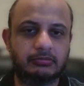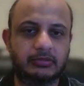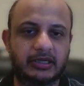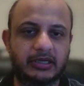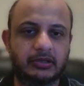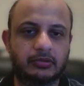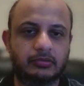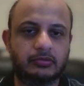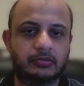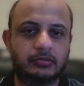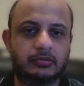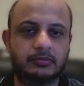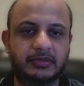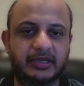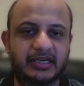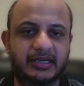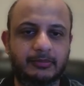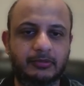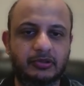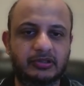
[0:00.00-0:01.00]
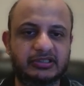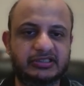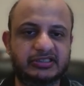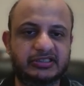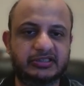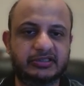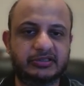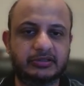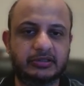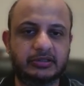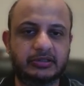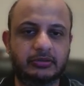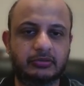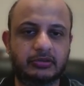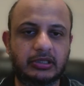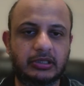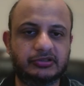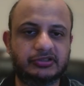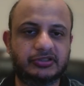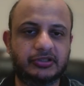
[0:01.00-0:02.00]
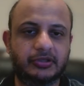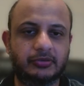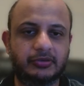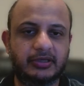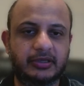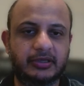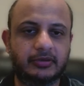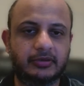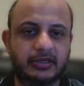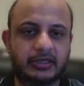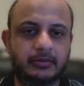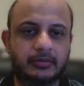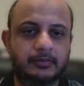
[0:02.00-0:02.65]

I don't know, AWS, no, cloud security, okay?